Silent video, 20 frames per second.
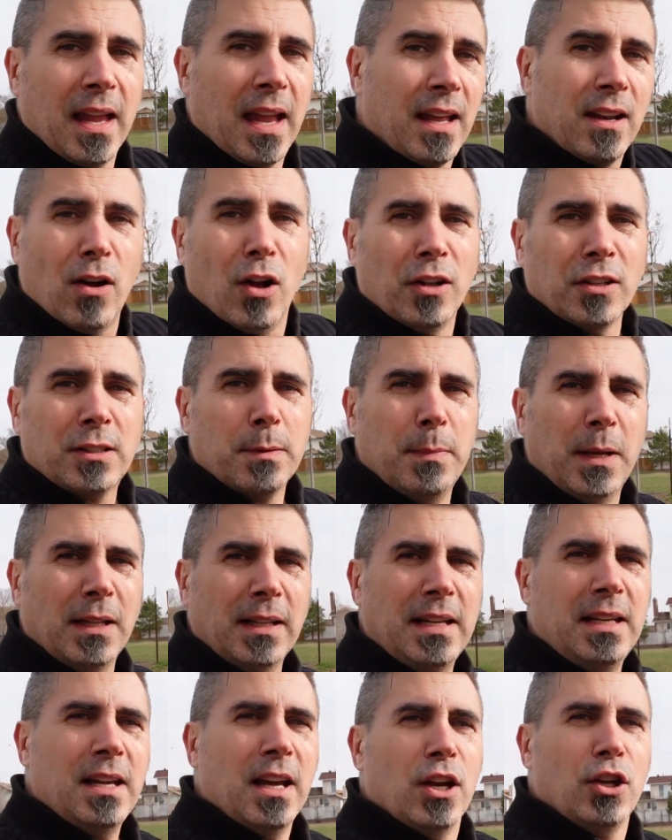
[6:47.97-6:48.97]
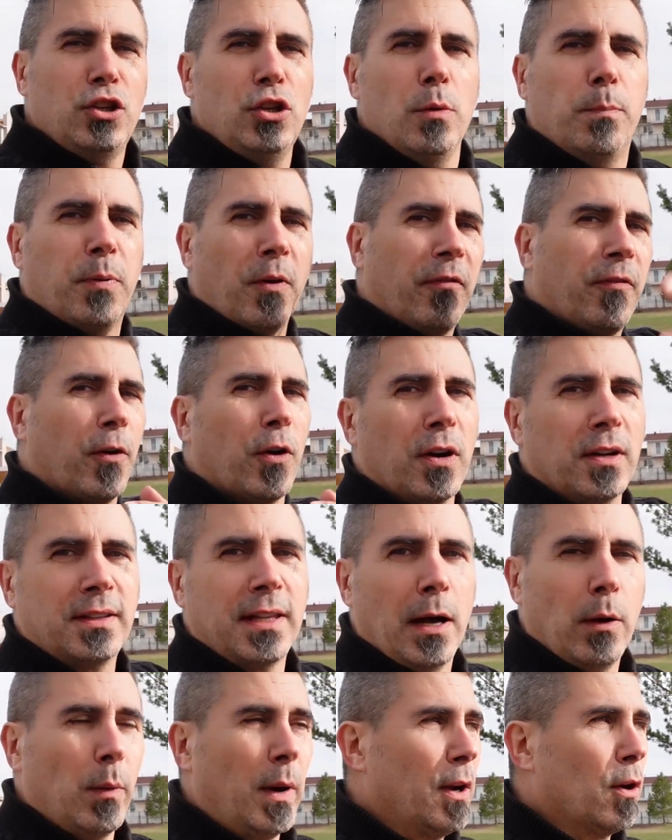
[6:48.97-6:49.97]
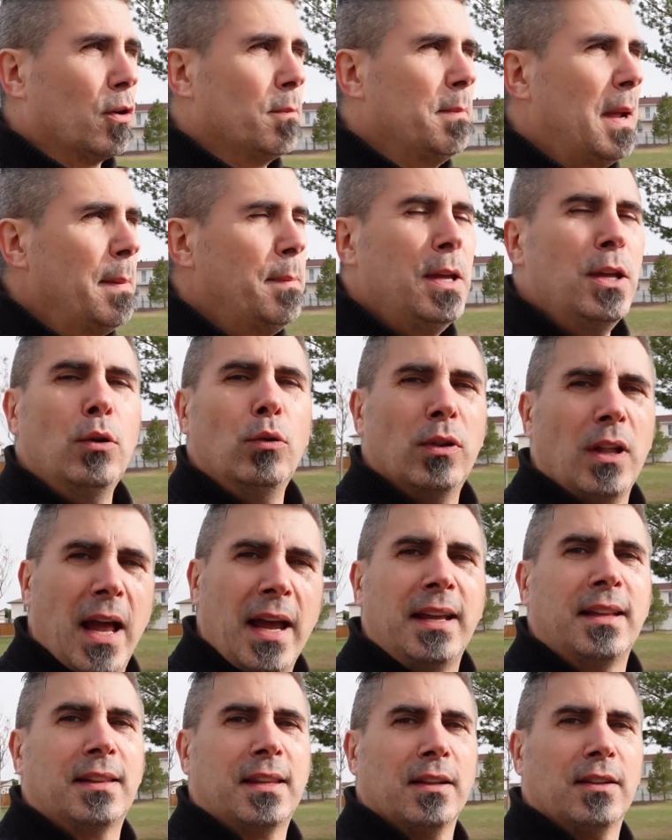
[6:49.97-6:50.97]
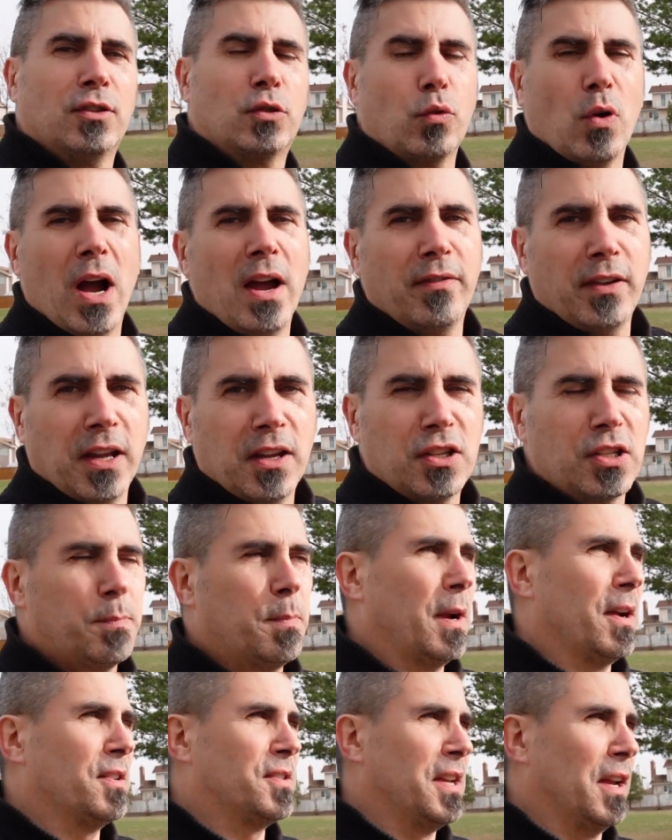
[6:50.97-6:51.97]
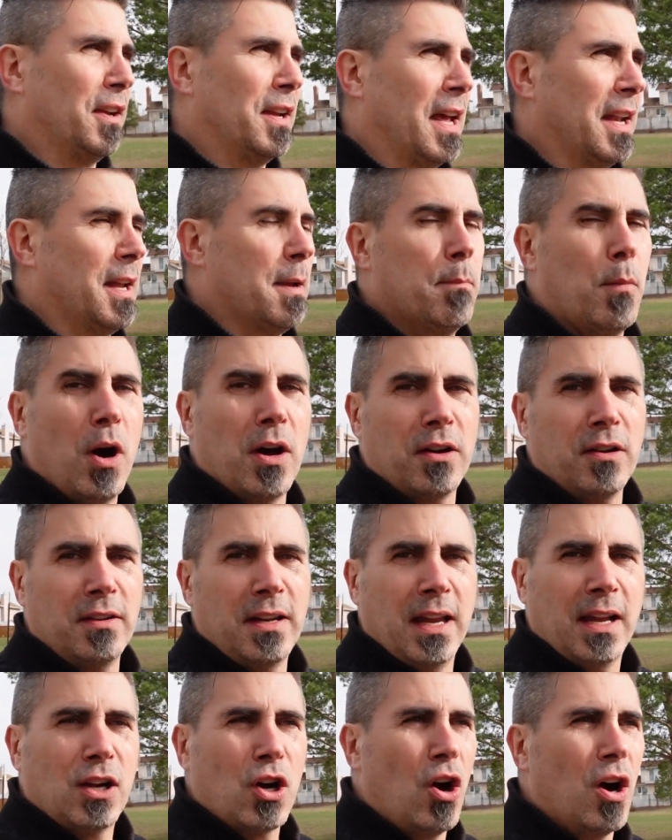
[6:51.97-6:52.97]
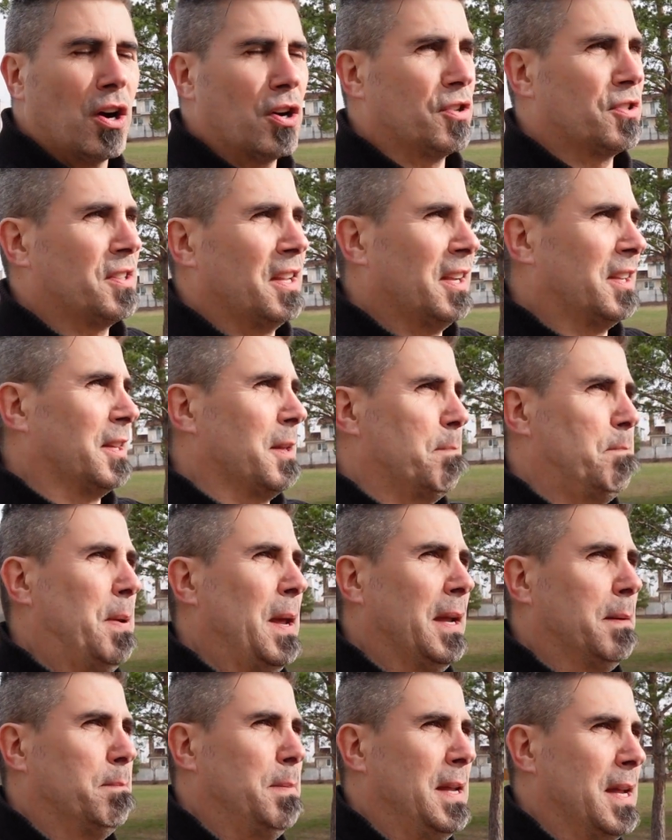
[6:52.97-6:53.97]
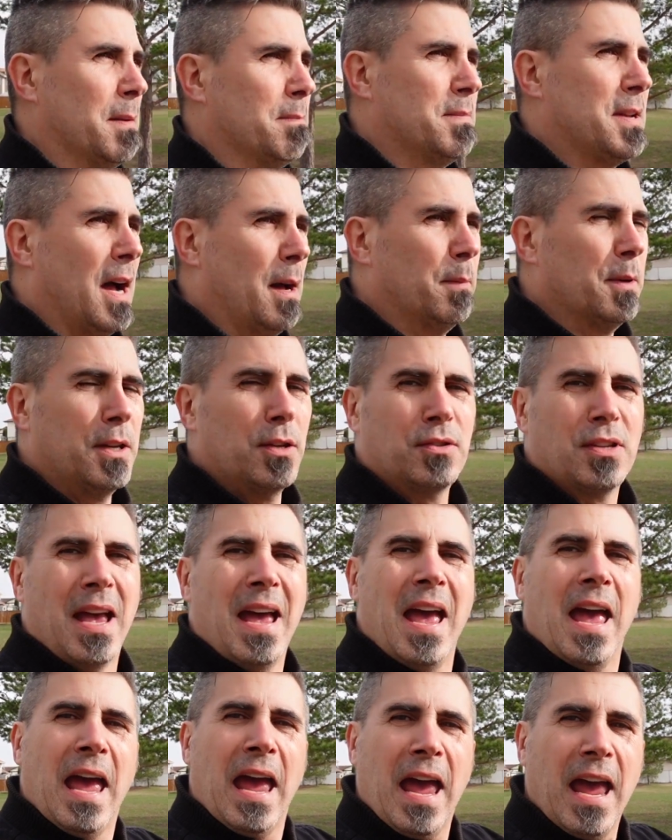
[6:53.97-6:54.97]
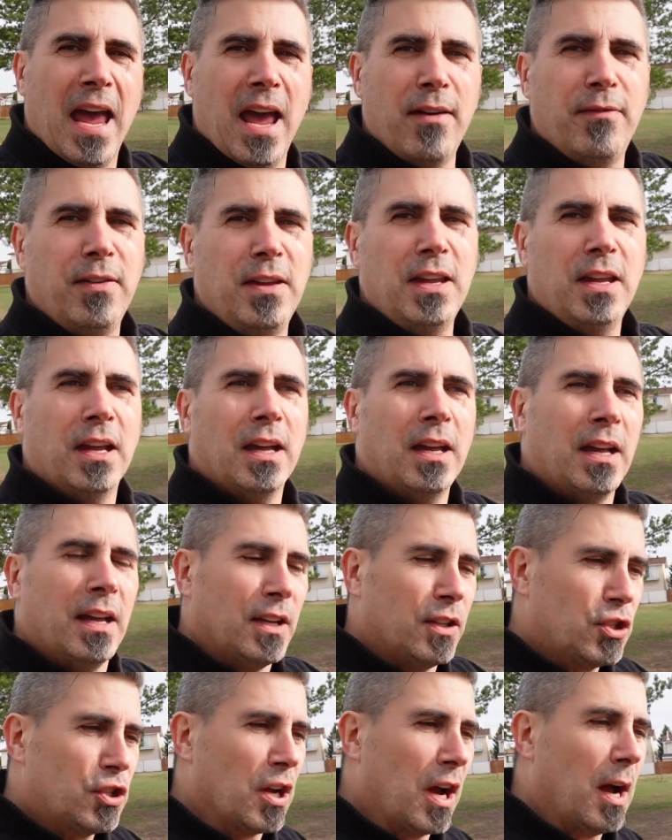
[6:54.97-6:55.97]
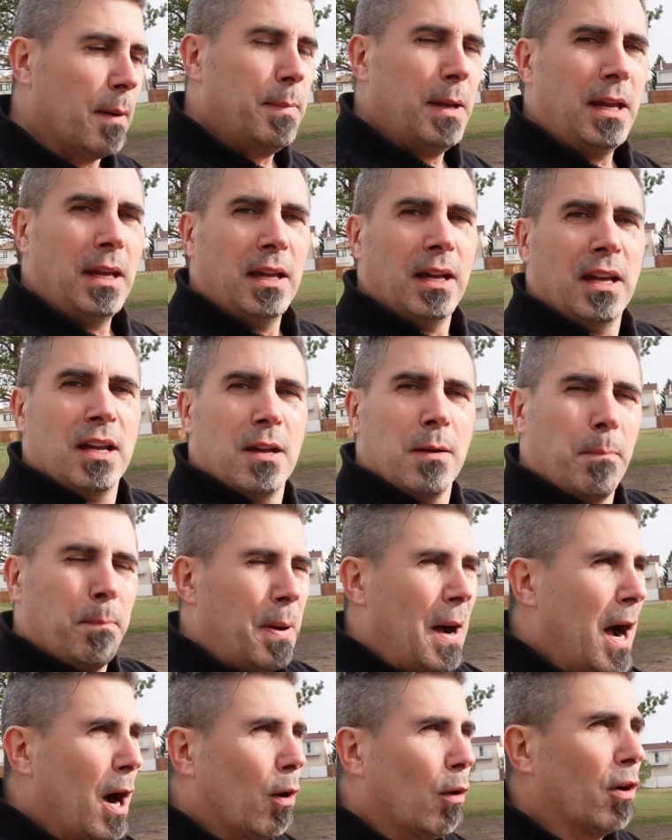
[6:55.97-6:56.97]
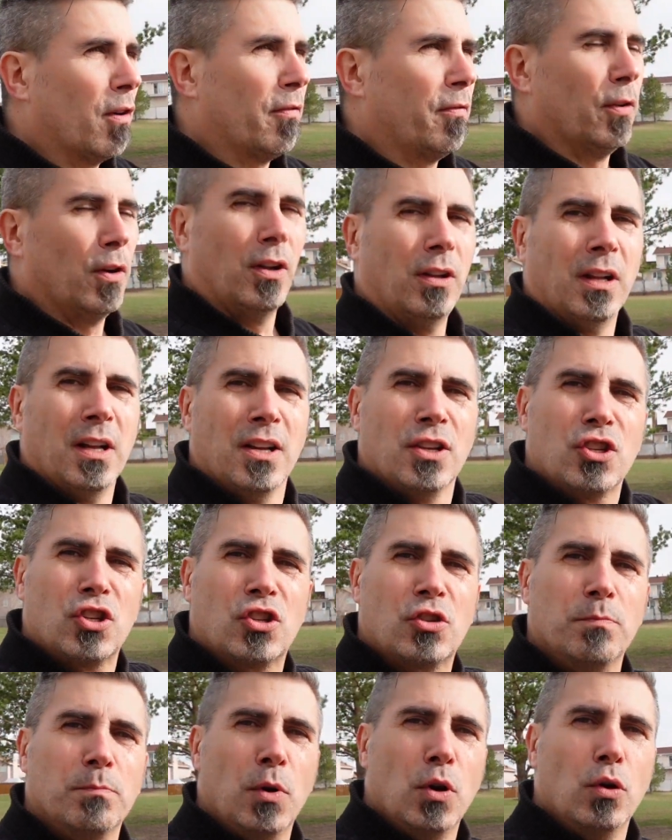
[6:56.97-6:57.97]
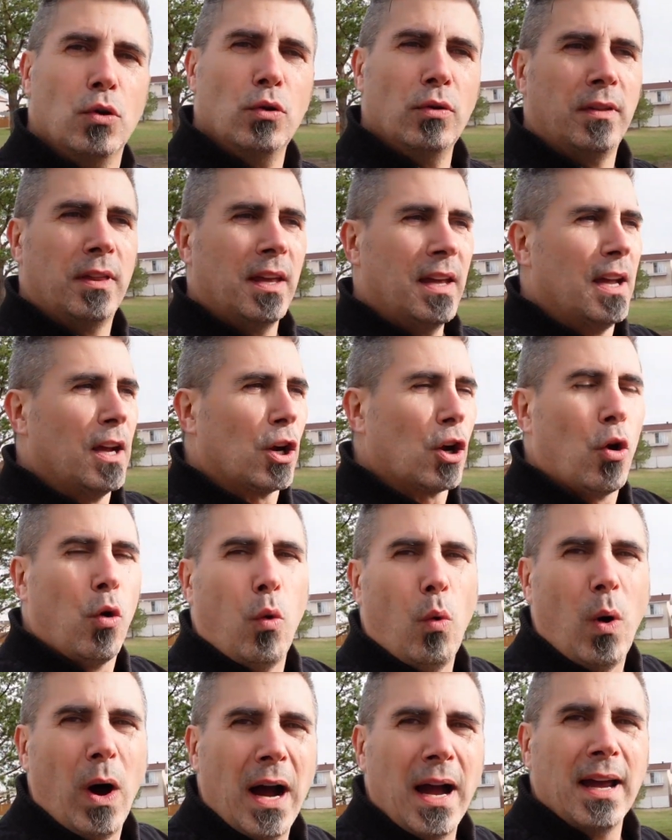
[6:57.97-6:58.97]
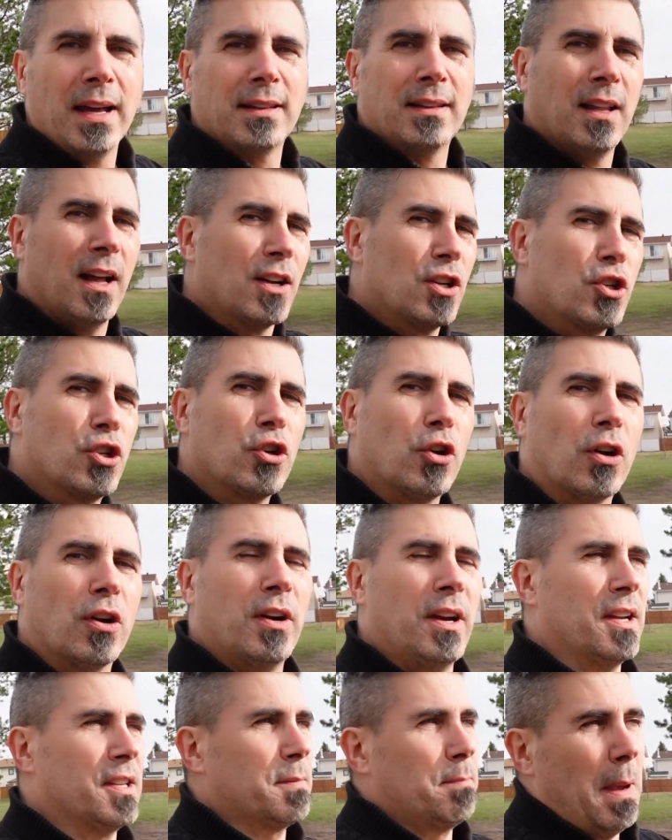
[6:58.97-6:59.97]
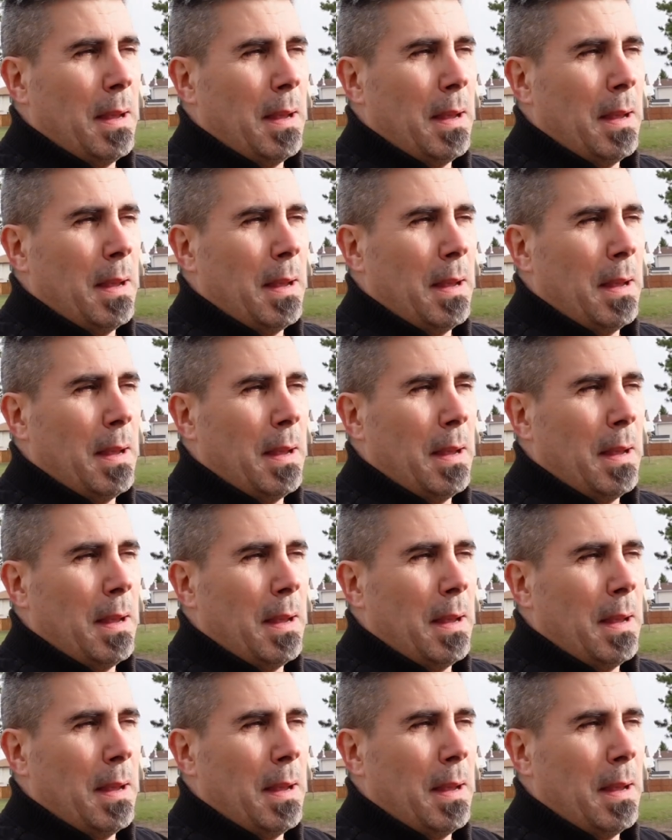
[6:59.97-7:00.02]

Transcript: And ultimately, do you prefer it that way? Or maybe you like the driving experience that you get in modern day cars. Think of the big BMWs, heavy, chubby, powerful, smooth, quiet, luxurious.